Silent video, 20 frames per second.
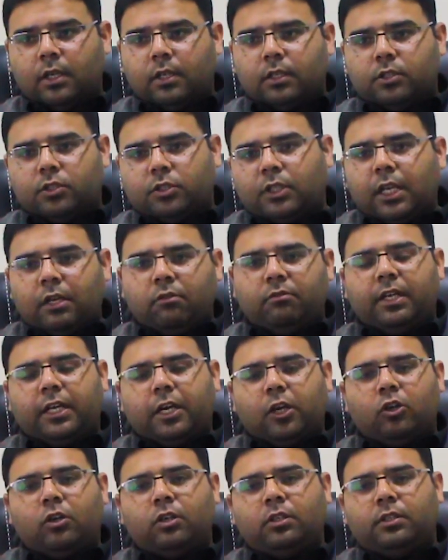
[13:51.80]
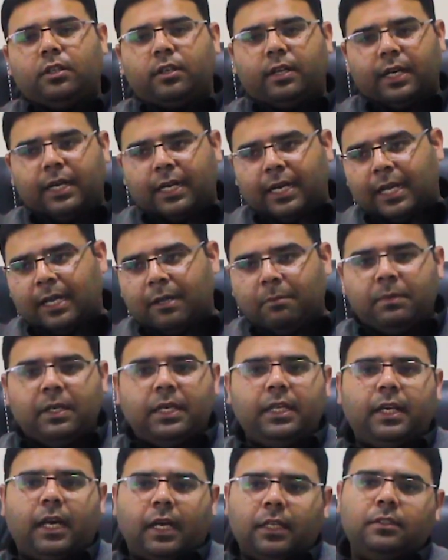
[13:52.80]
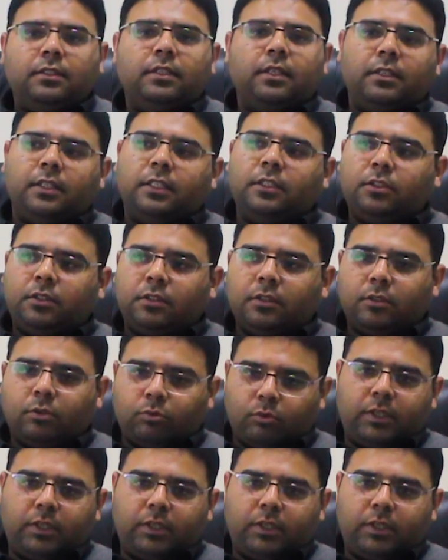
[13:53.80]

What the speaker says: Still we cannot reliably answer this